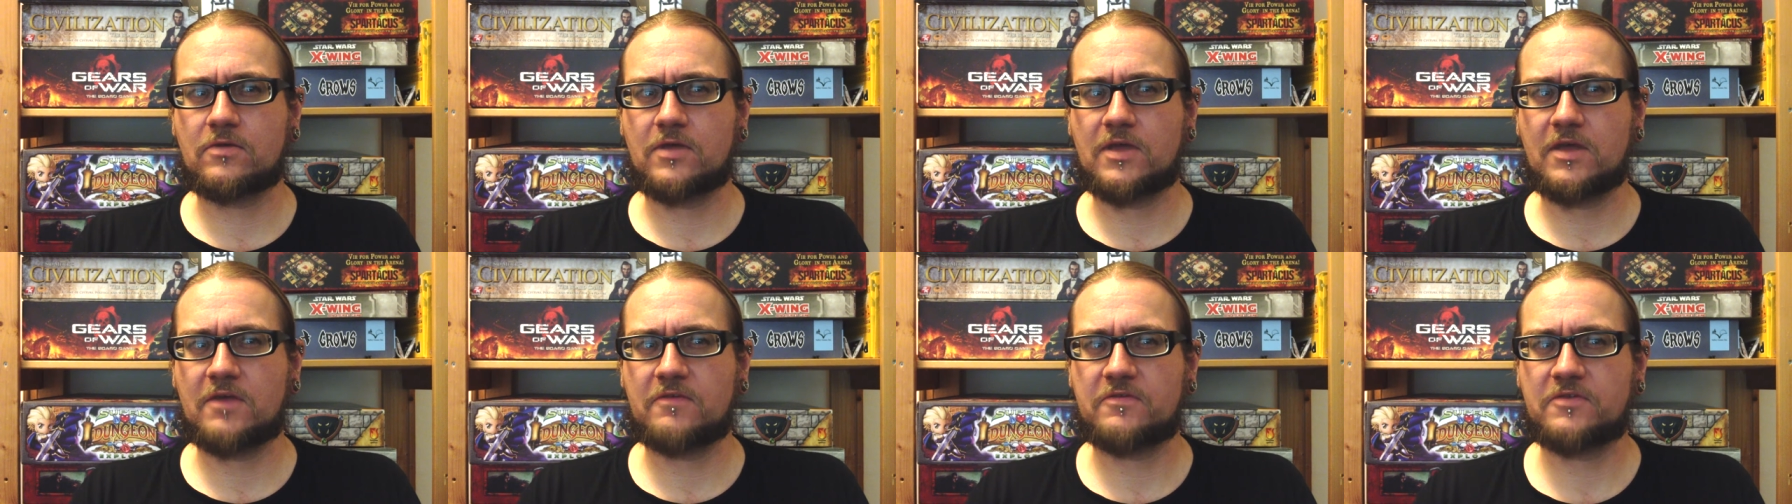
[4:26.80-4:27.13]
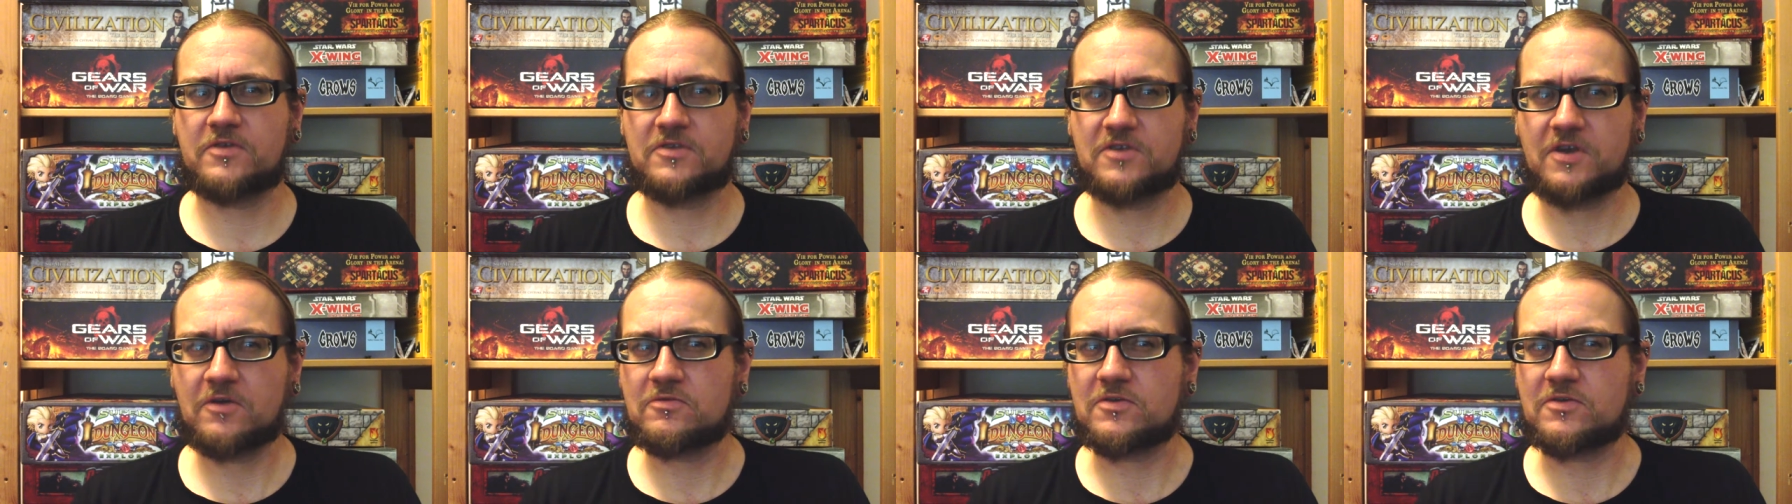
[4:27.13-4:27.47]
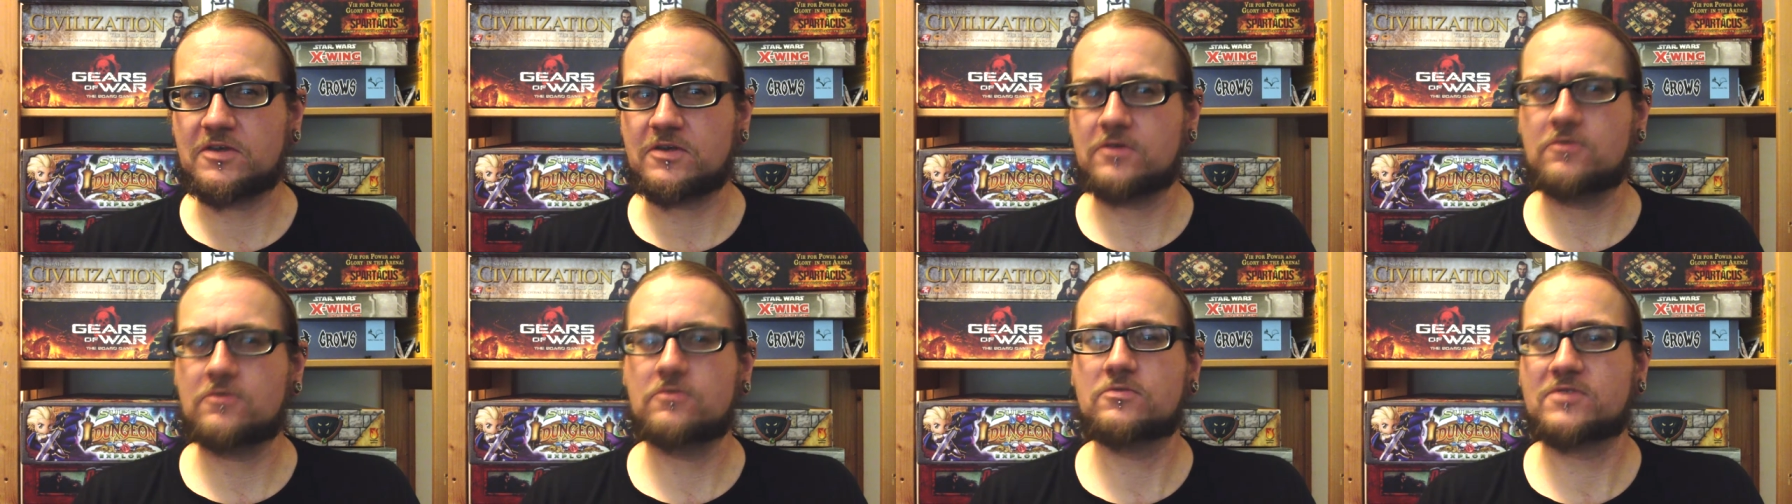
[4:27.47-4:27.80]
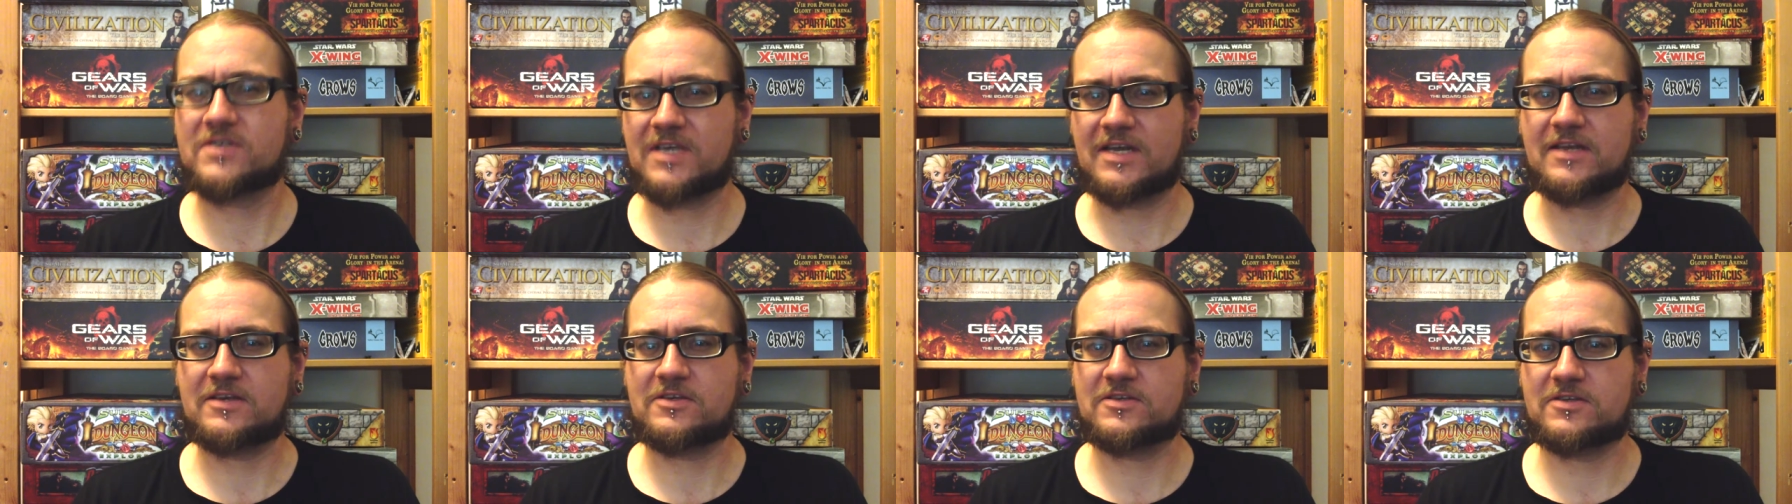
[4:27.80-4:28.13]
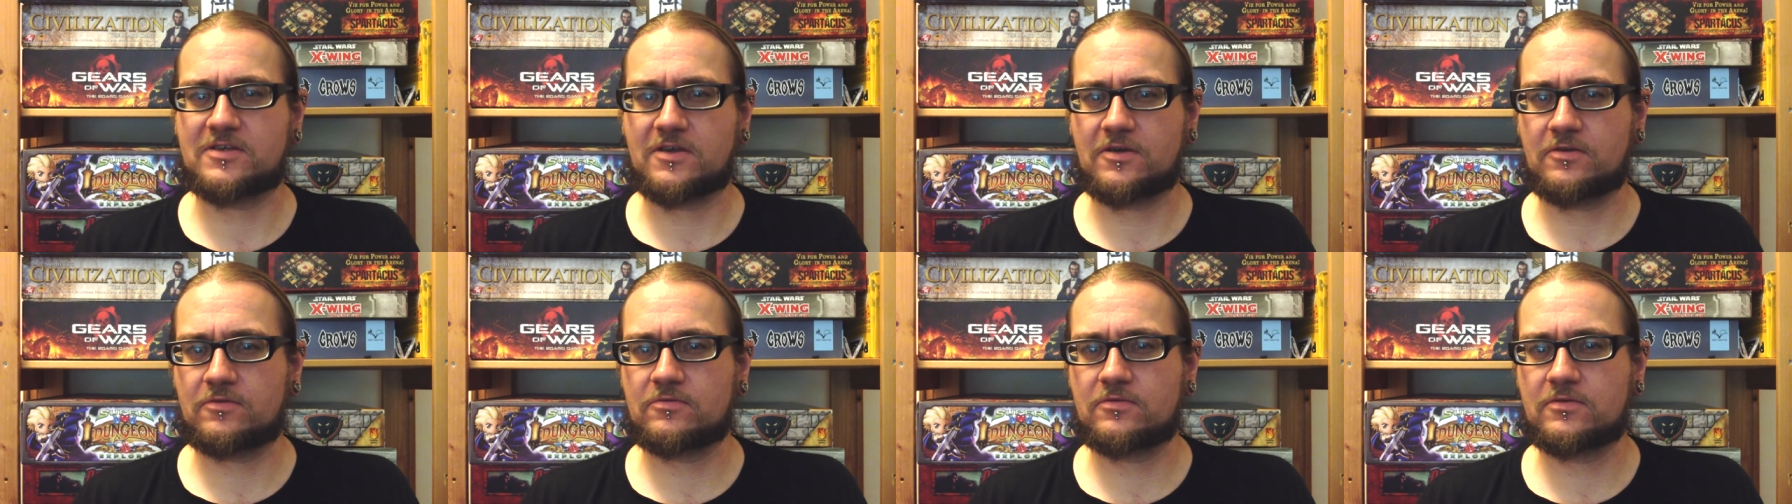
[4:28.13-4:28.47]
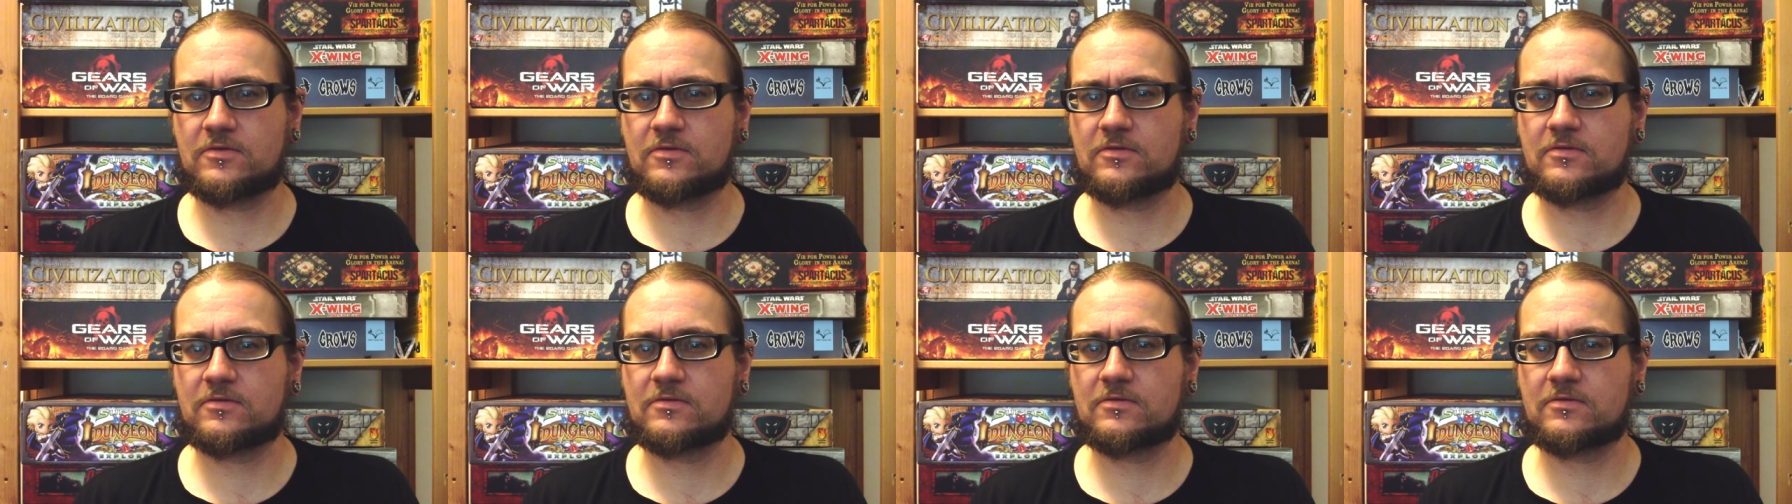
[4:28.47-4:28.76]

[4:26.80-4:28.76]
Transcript: if you don't use any stone,